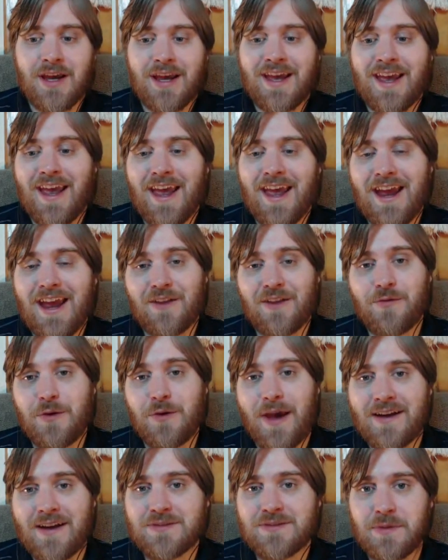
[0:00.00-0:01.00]
And if you
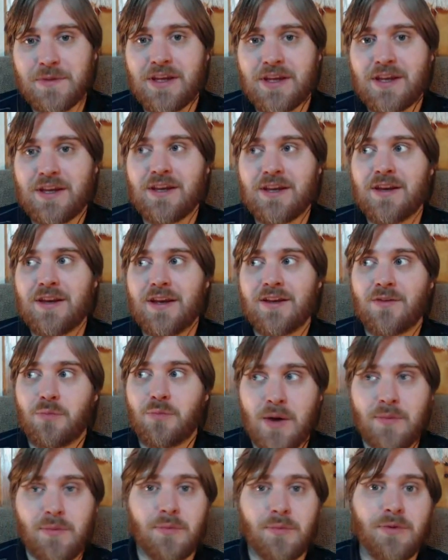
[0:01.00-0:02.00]
ask me, it's
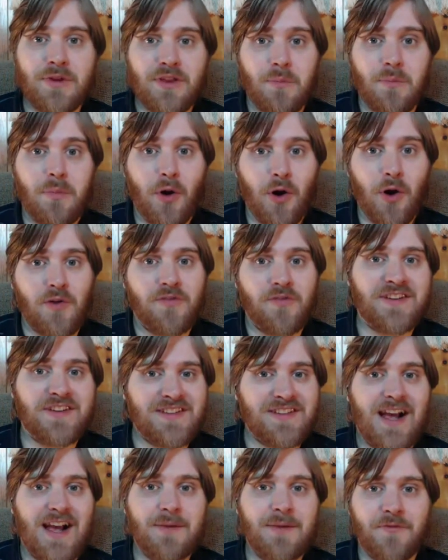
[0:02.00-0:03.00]
probably the perfect
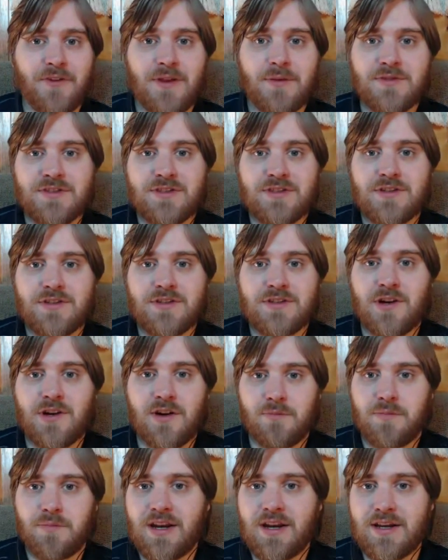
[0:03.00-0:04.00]
time for them to start
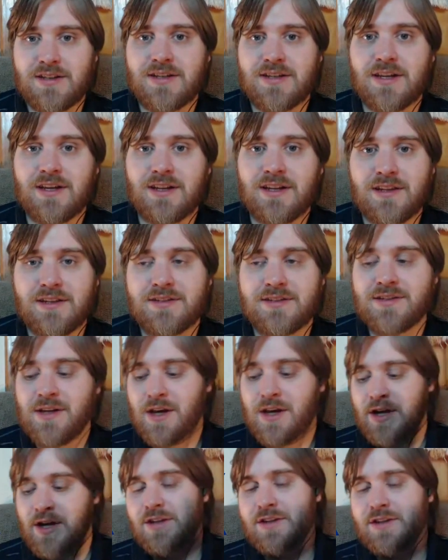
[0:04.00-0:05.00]
playing nice like this.
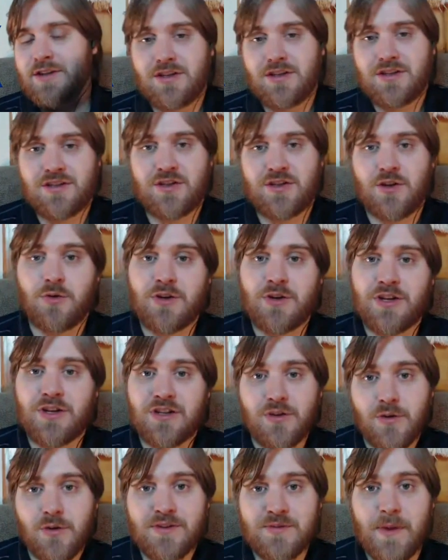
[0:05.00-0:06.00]
You saw Sony do it
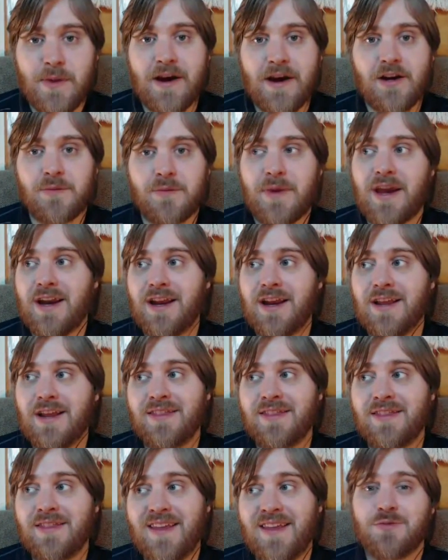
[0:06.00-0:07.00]
with Spider-Man, and
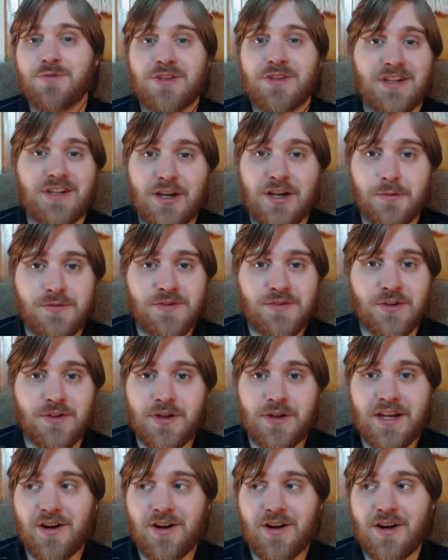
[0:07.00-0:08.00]
that's really going to help
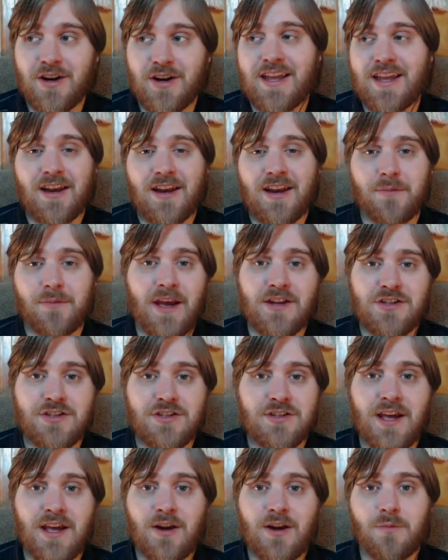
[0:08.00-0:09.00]
Sony out. I can't imagine
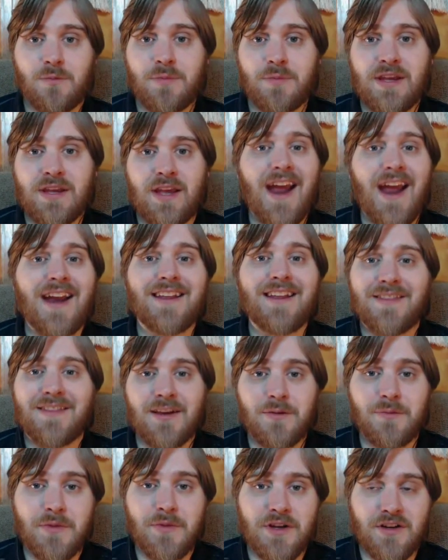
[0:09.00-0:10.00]
that'll be
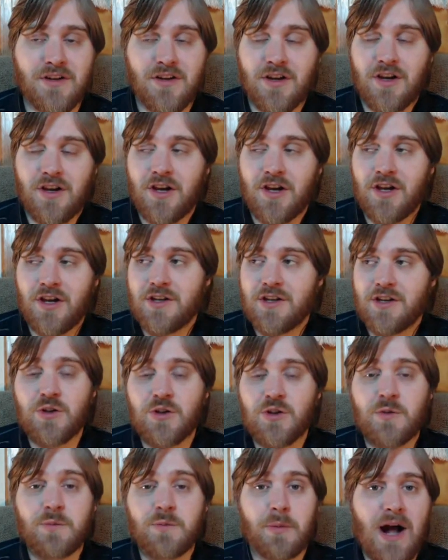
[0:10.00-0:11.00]
anything but
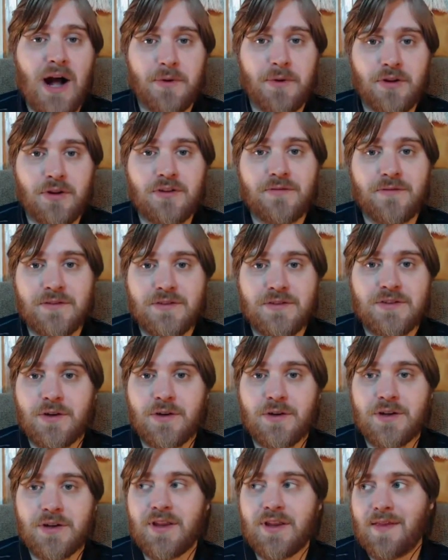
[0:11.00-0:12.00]
super popular for
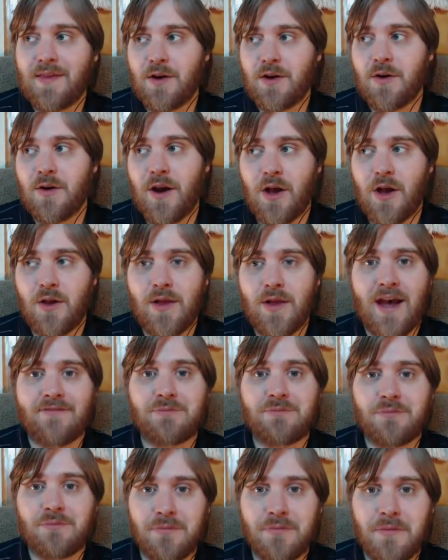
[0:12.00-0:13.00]
Sony, that they're having
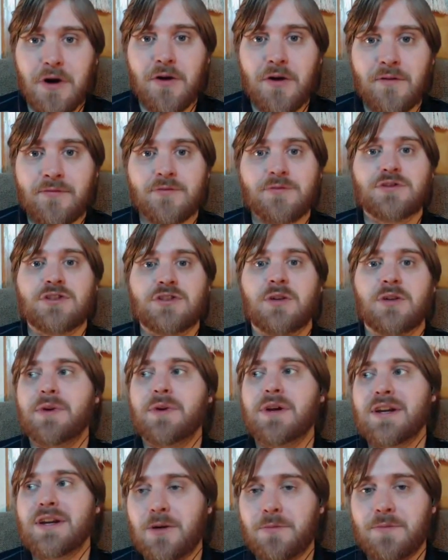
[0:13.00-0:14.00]
Marvel jump in
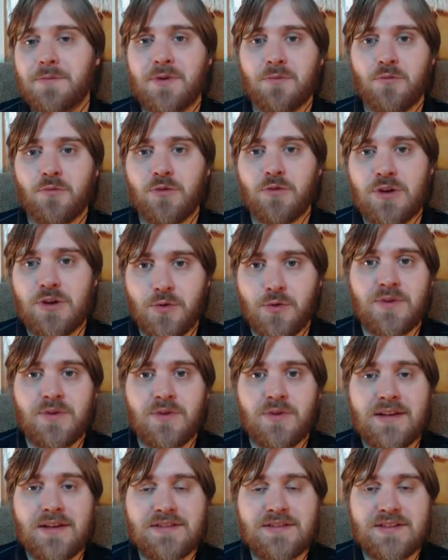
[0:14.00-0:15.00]
and help them reboot
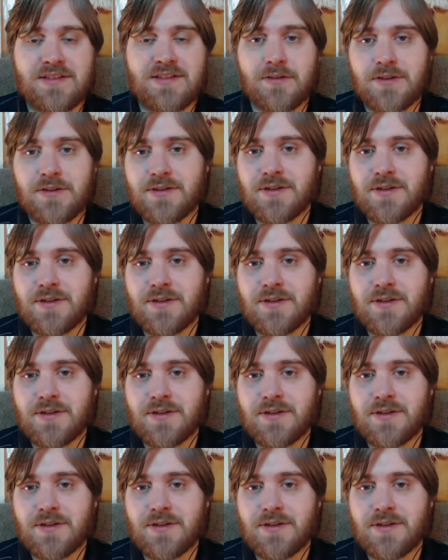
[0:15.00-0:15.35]
that series.